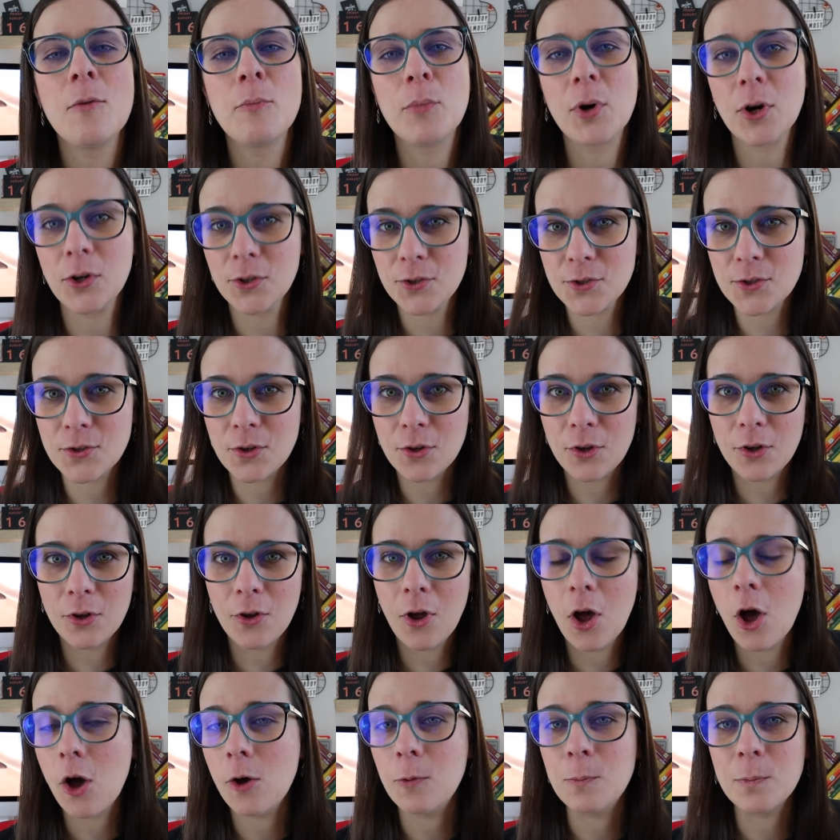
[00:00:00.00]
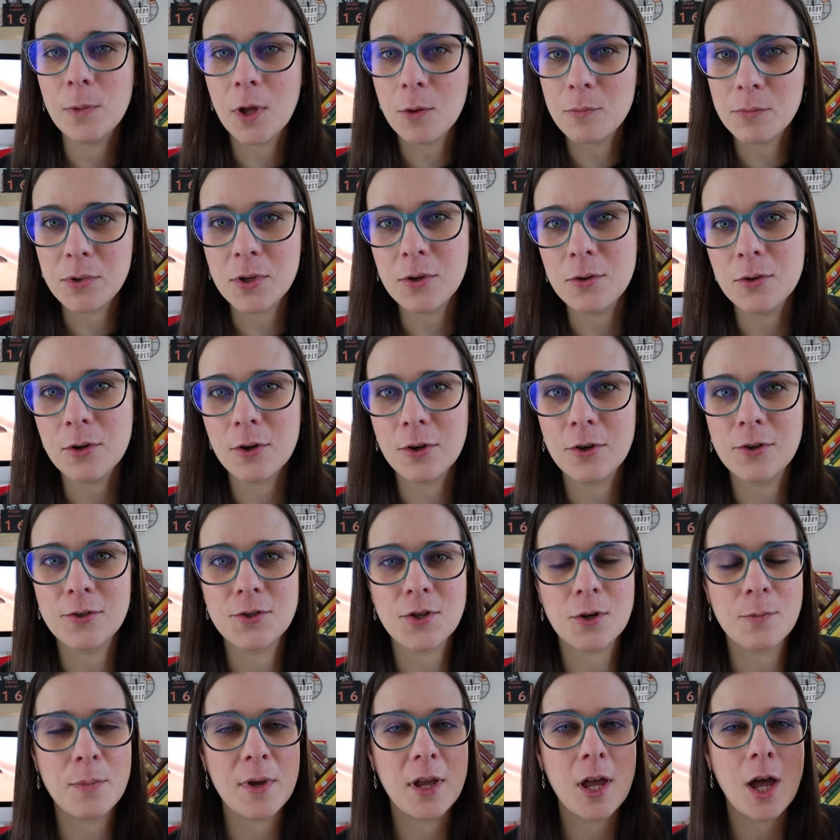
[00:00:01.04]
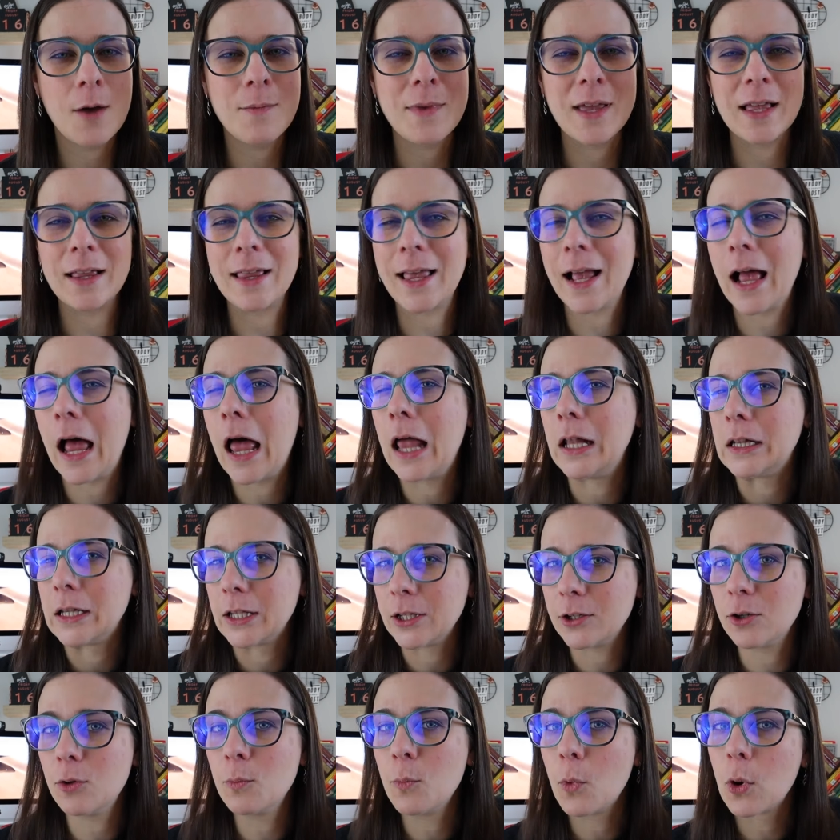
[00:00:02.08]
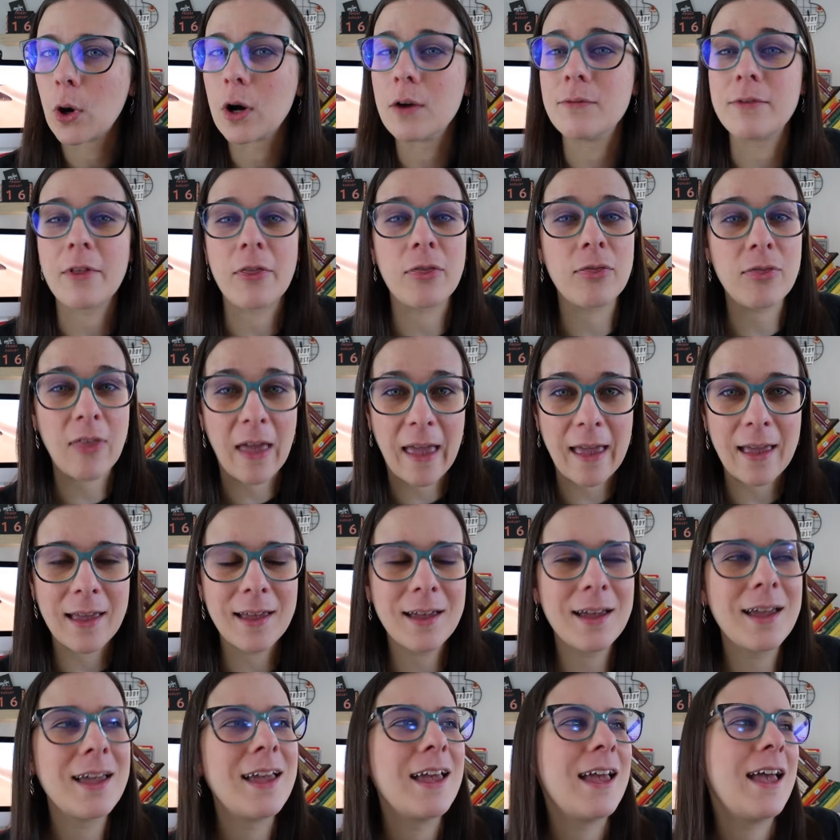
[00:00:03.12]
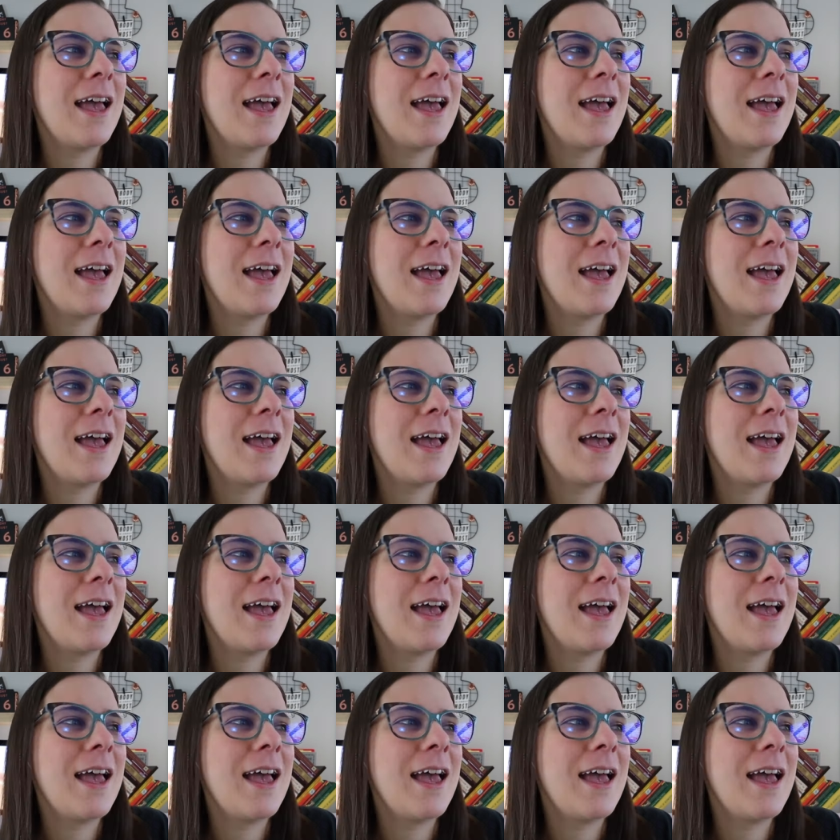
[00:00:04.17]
personal home computers are becoming like a little more of a thing,